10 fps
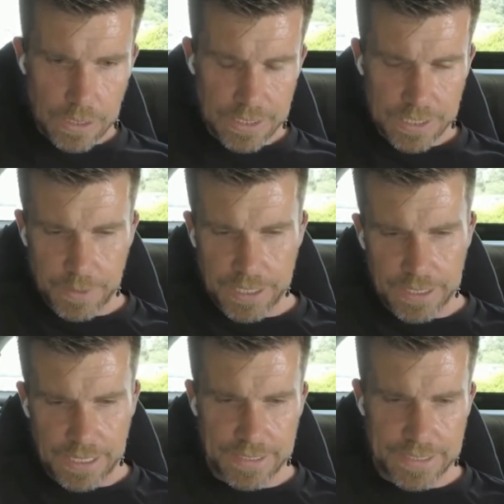
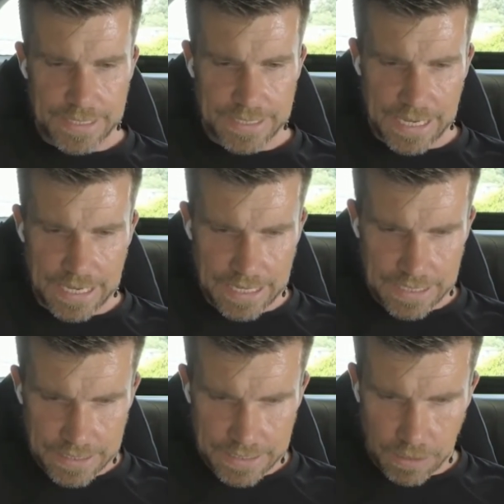Speedness has
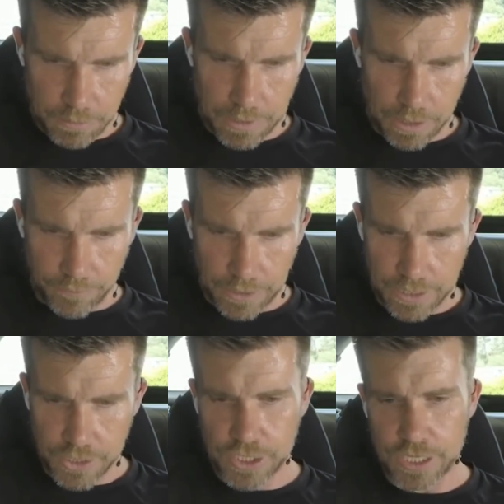asked, uh, it would be good if
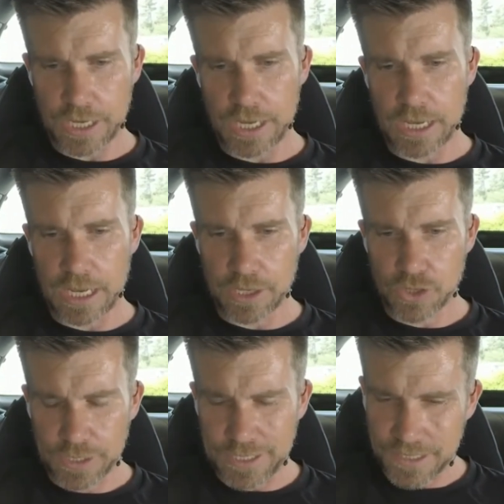I could share the
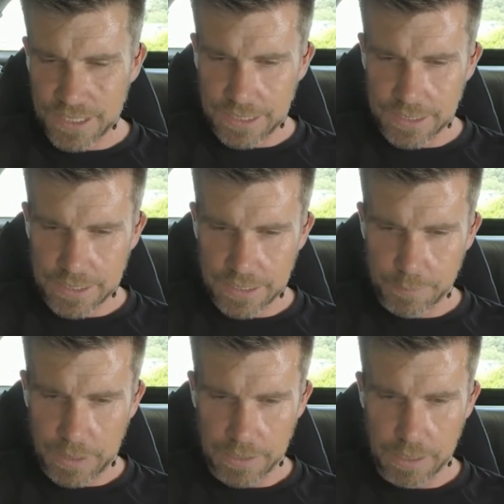choice of
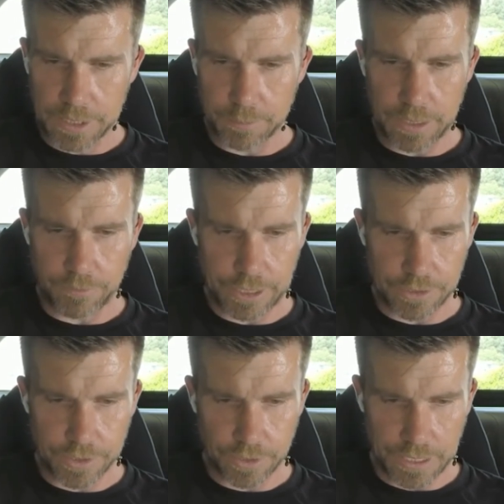sensors, part numbers and
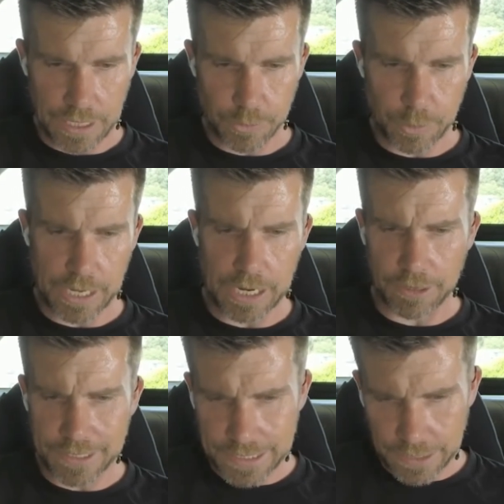manufacturers on the H P A
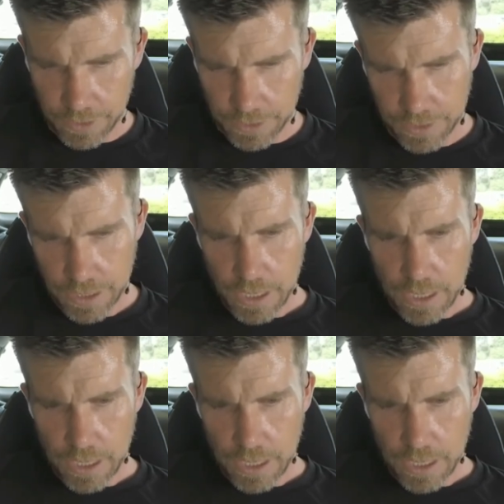R X seven.